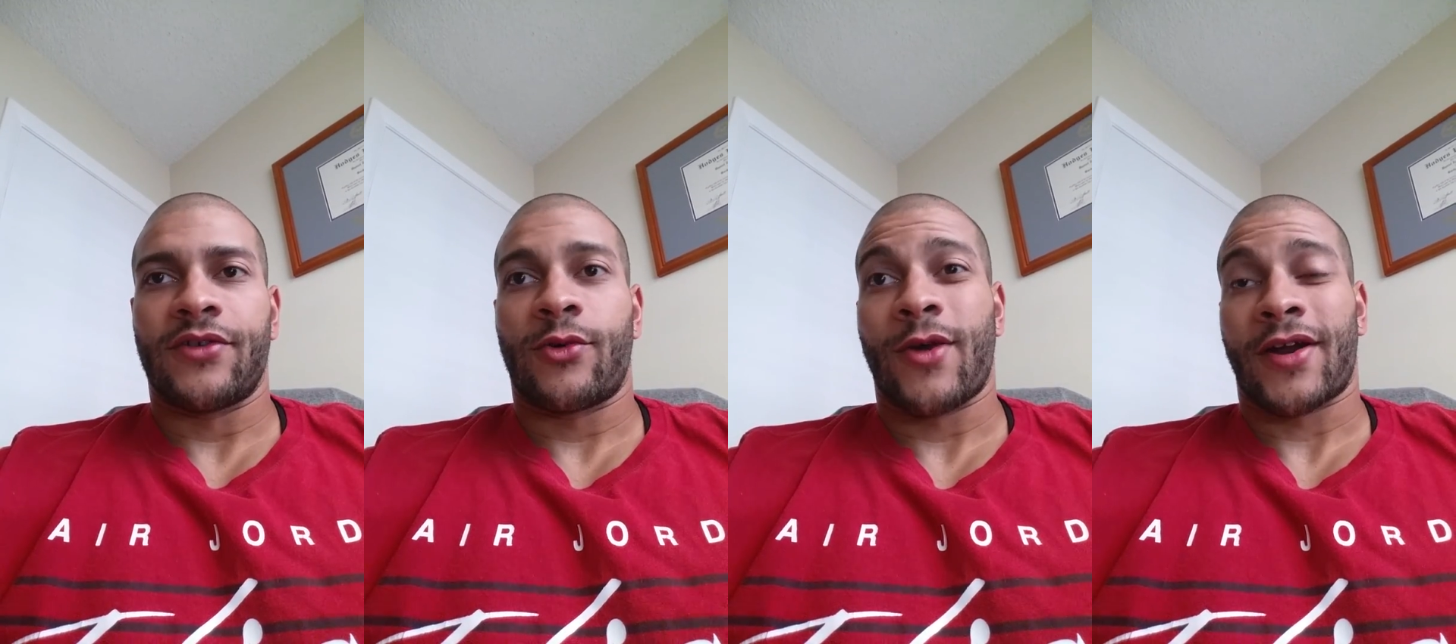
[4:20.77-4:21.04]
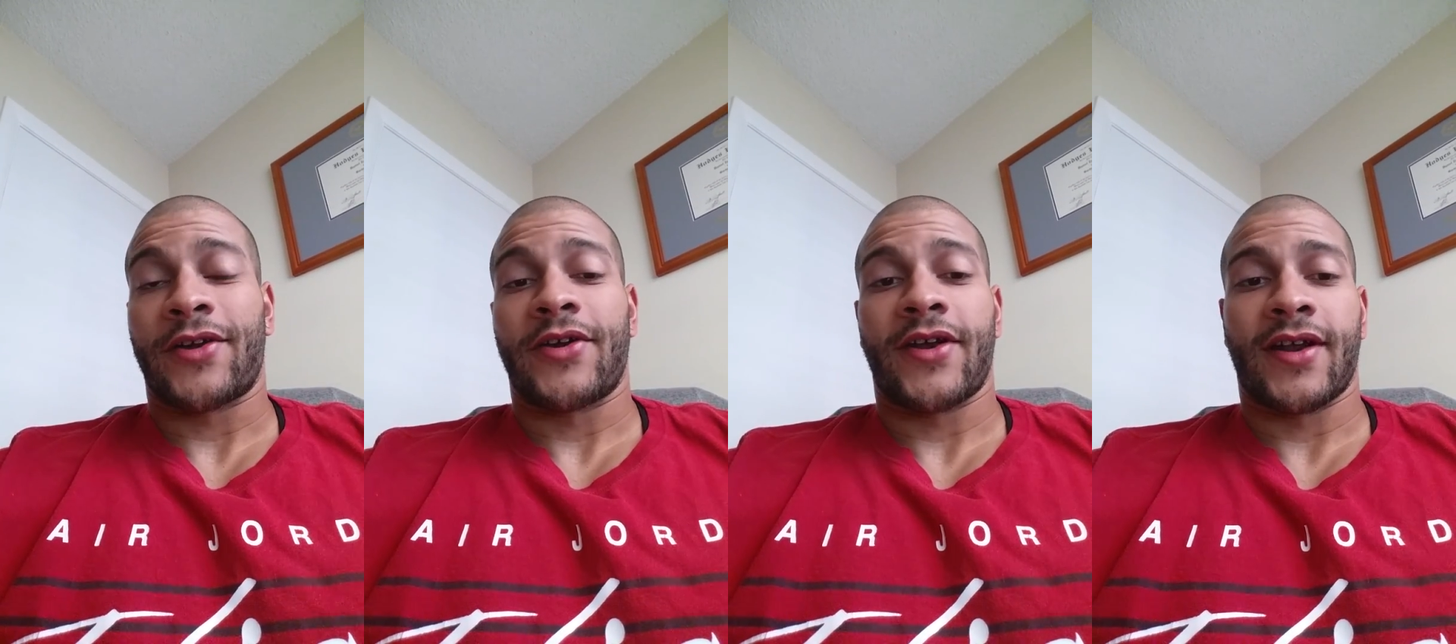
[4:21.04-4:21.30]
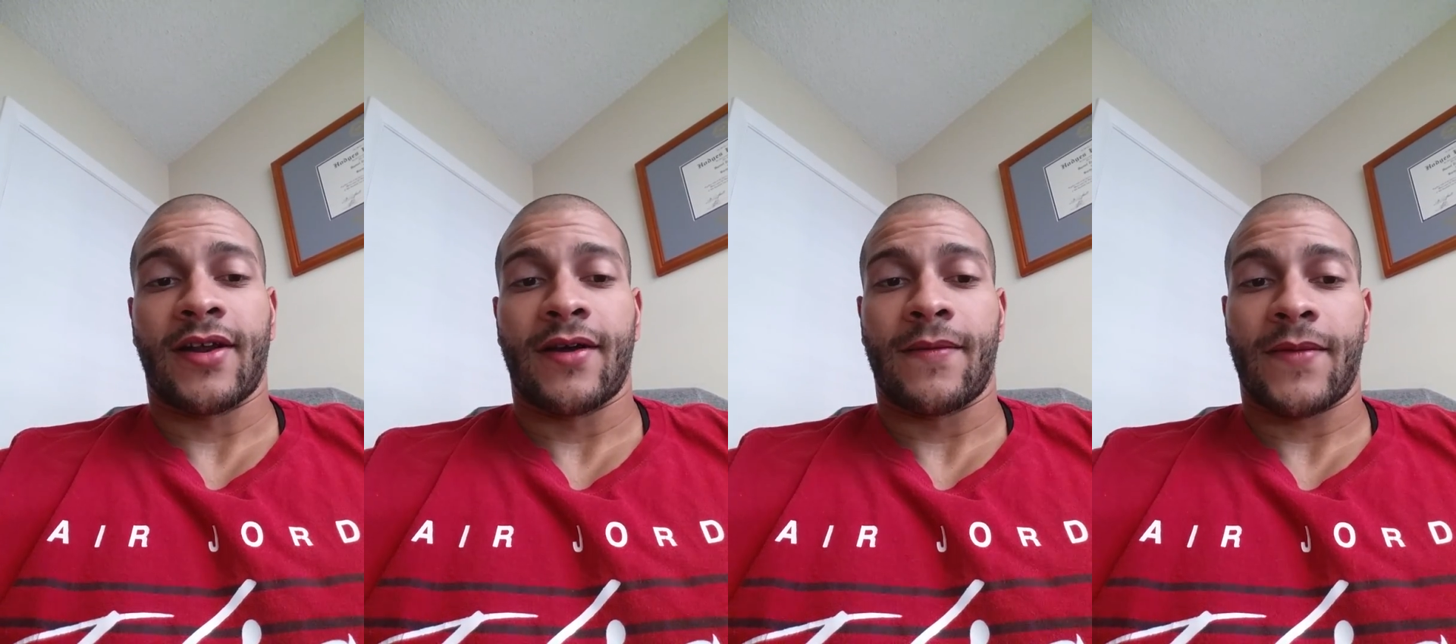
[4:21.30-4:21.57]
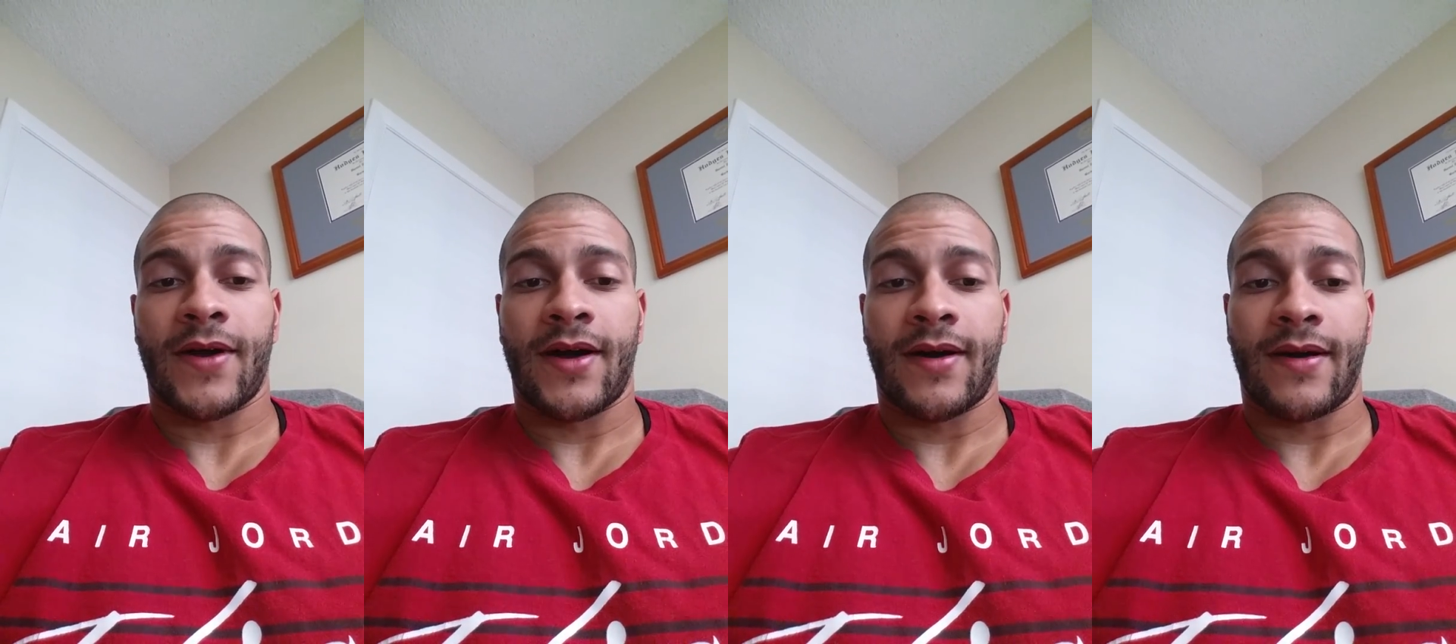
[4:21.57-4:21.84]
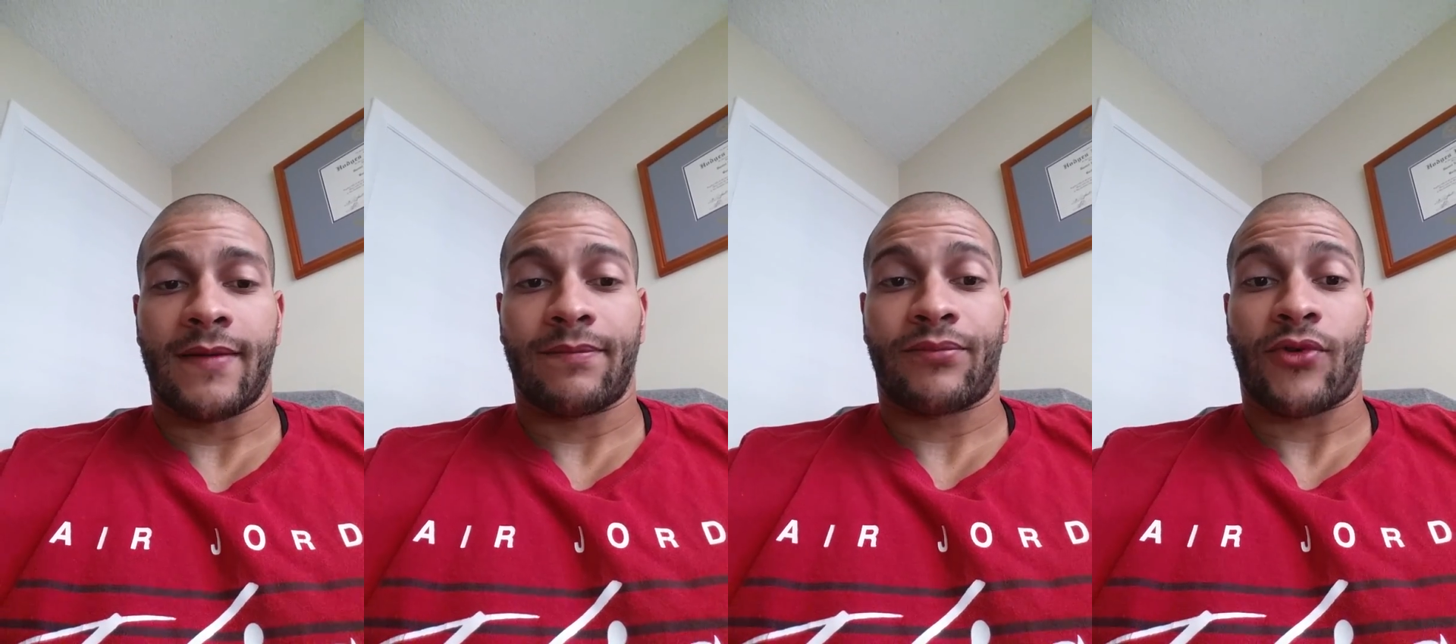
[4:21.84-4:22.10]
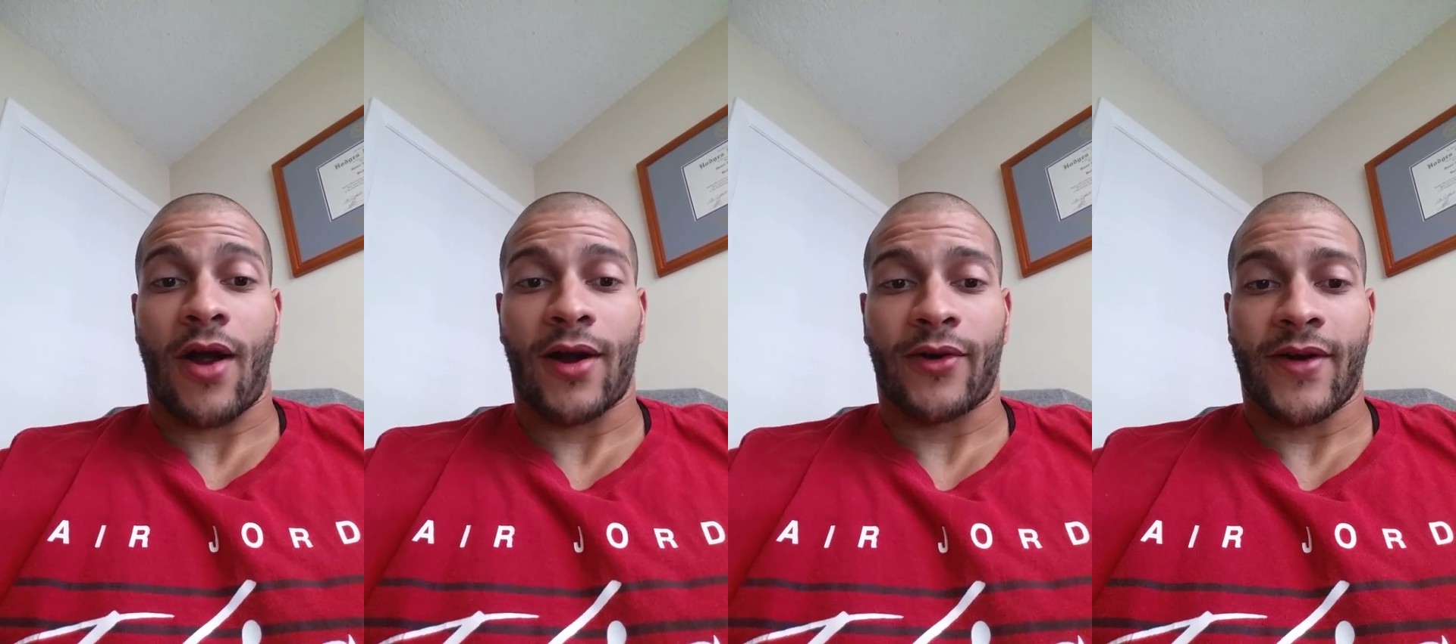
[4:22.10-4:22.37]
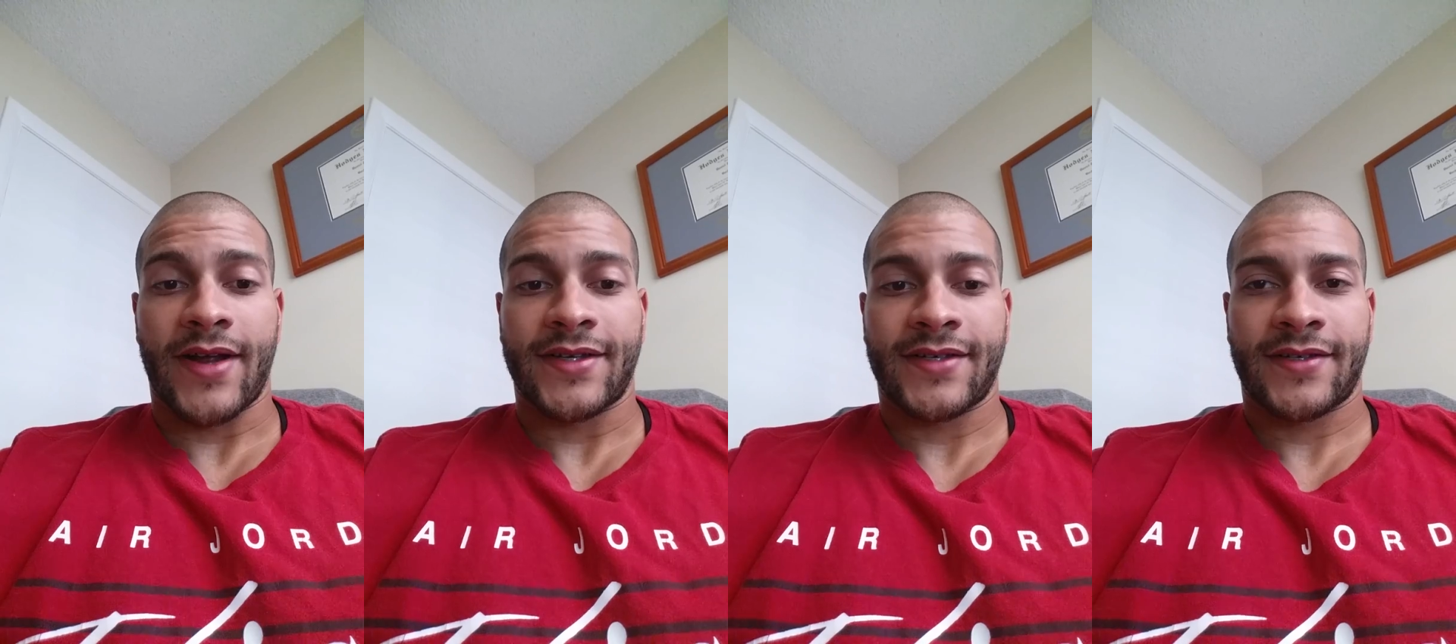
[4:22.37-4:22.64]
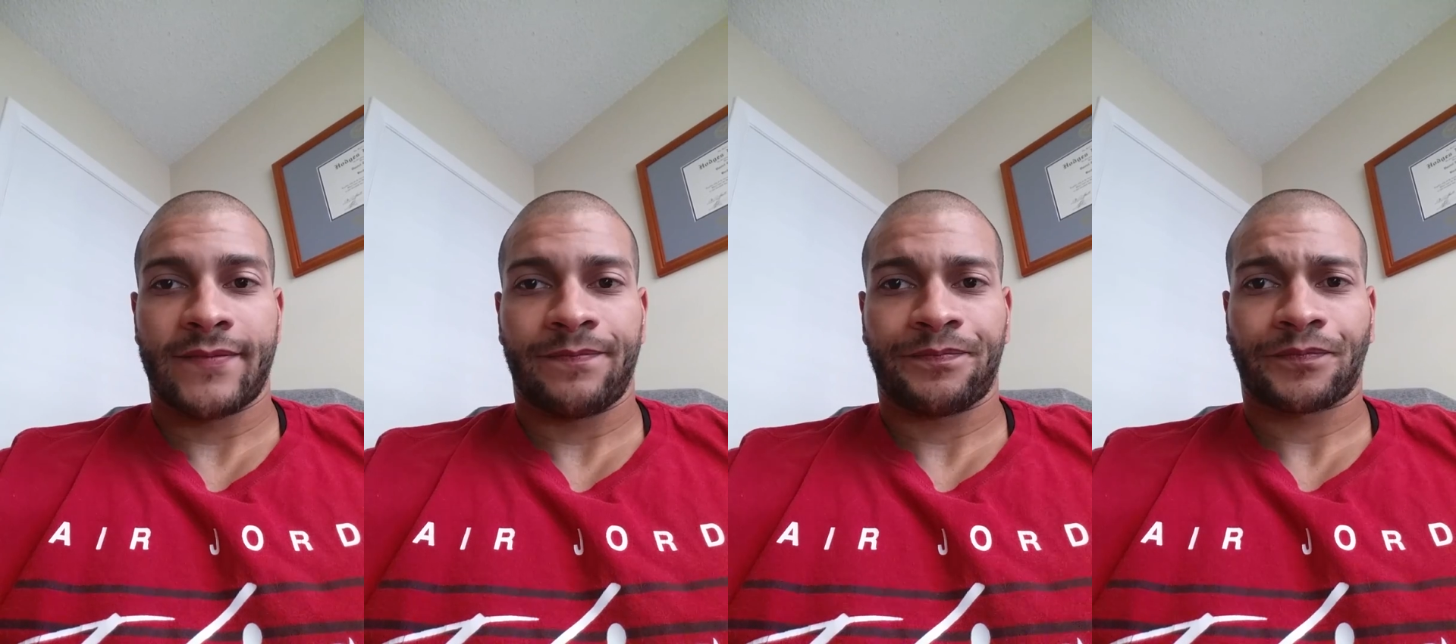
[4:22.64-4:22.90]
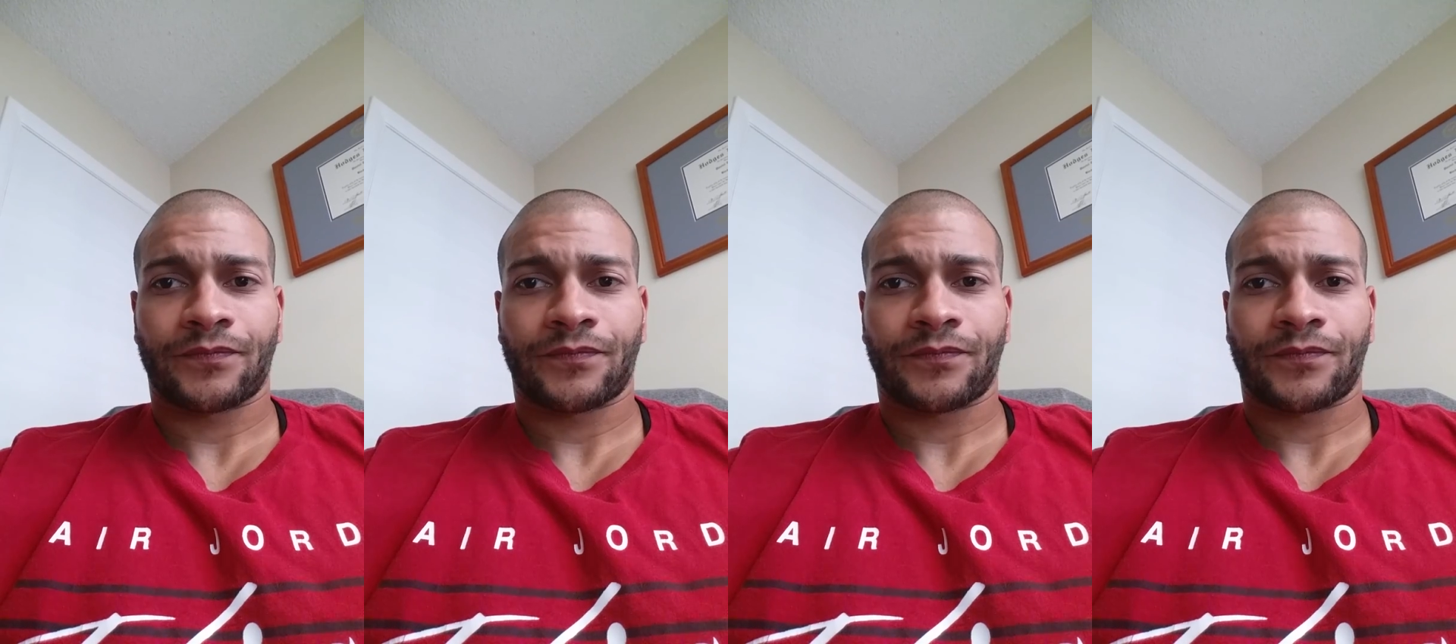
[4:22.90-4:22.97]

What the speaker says: the quicker you're going to progress,